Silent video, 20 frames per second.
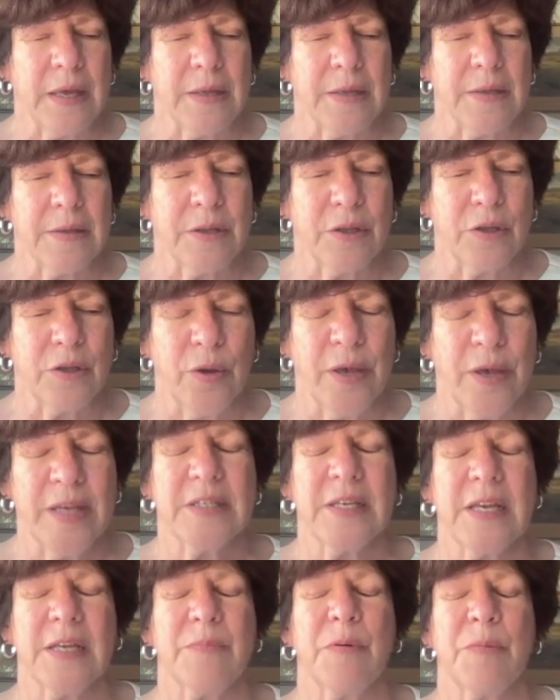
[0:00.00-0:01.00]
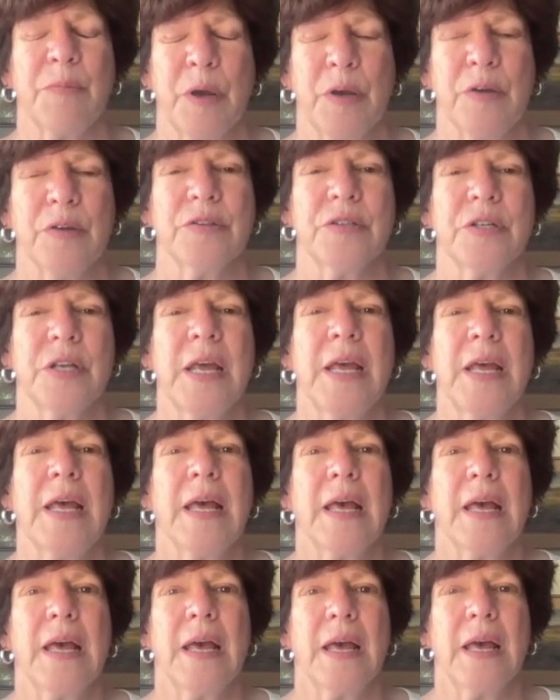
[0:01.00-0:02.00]
US had proposed
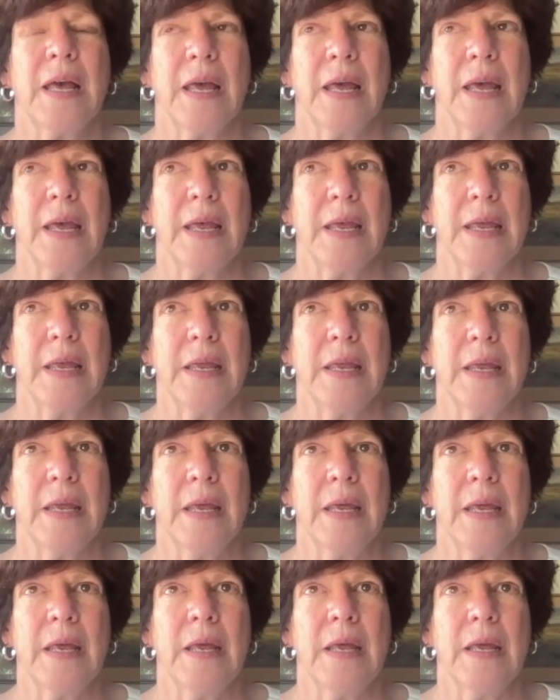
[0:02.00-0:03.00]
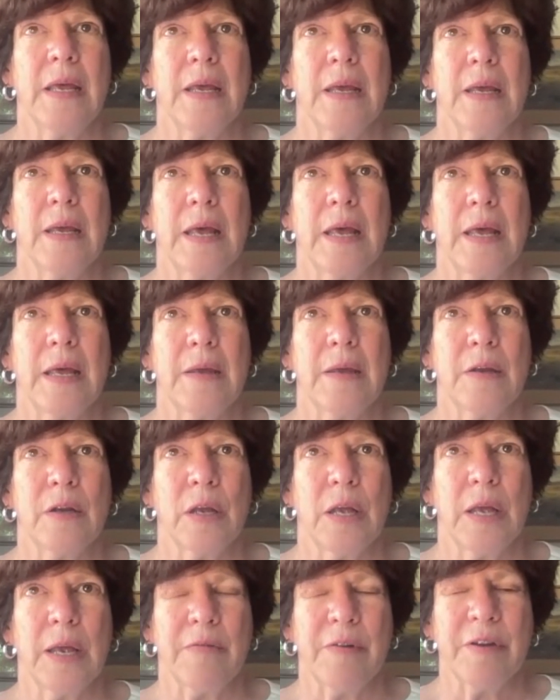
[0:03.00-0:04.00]
a
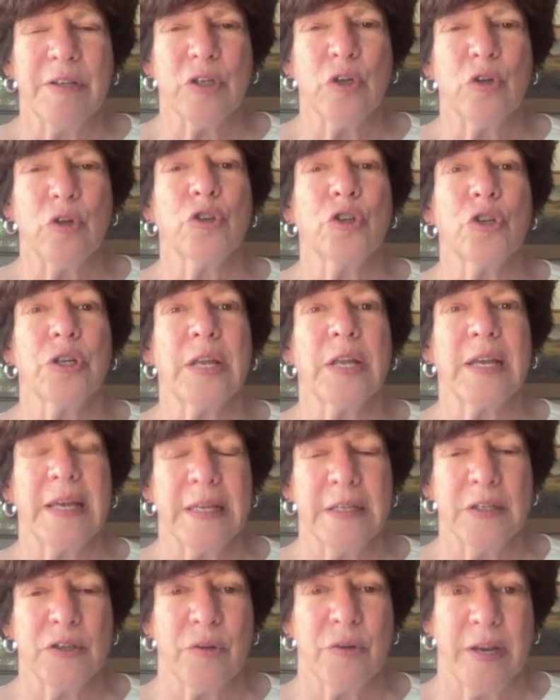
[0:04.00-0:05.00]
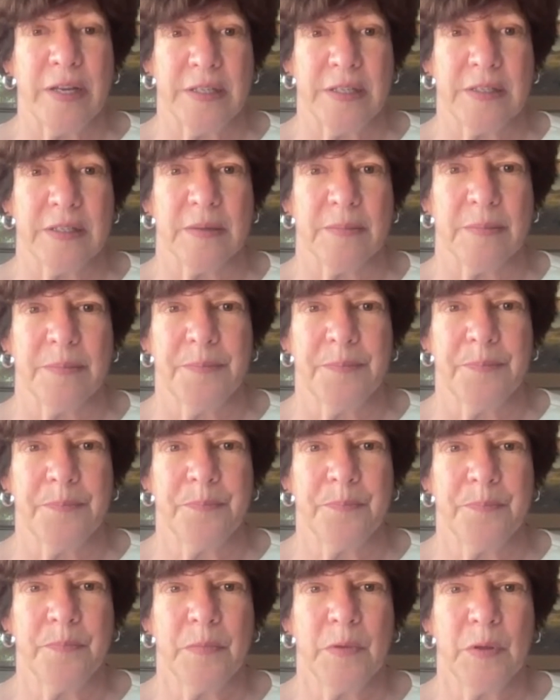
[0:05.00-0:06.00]
resolution against racism
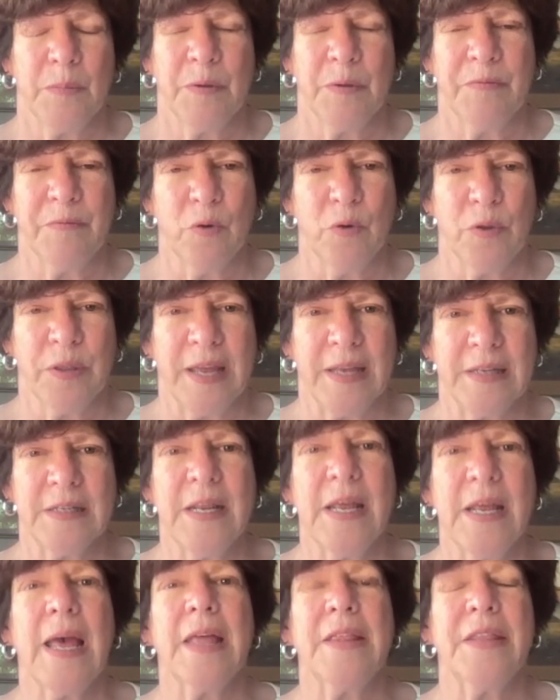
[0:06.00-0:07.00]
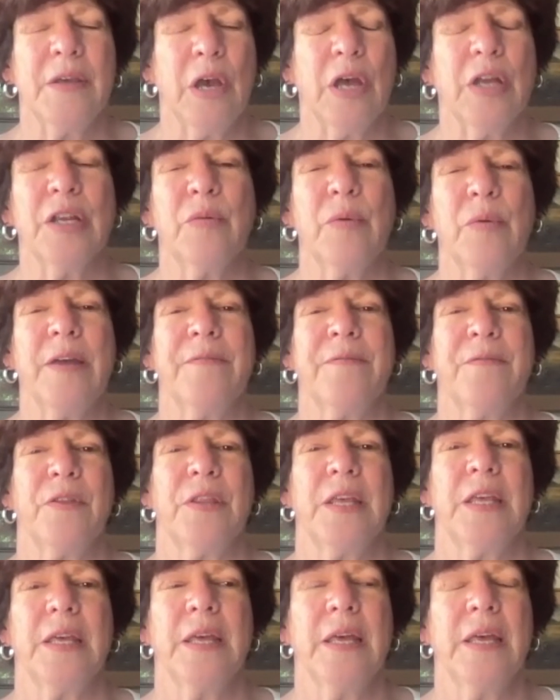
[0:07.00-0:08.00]
before that, and the only way for
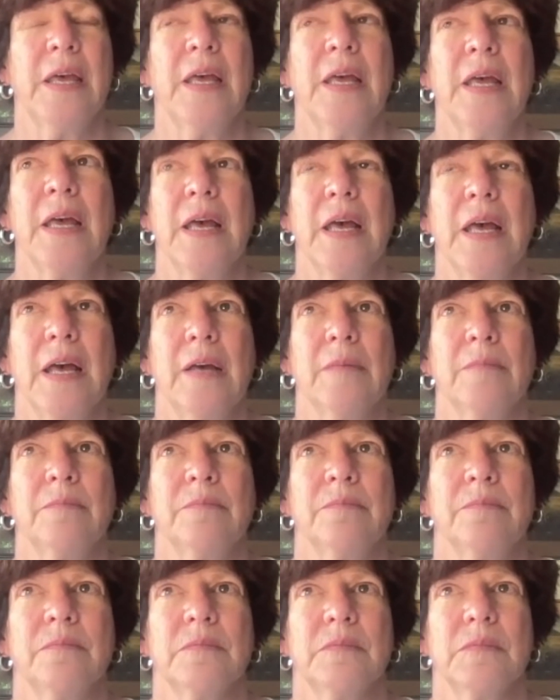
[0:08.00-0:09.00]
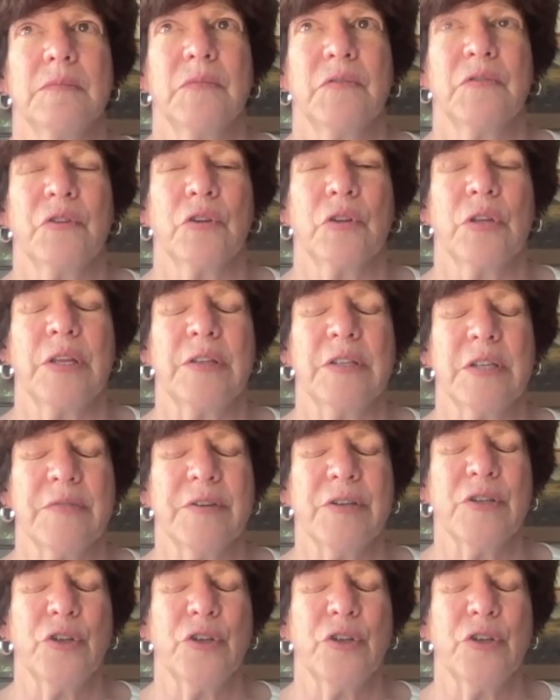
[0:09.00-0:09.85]
the for the Soviet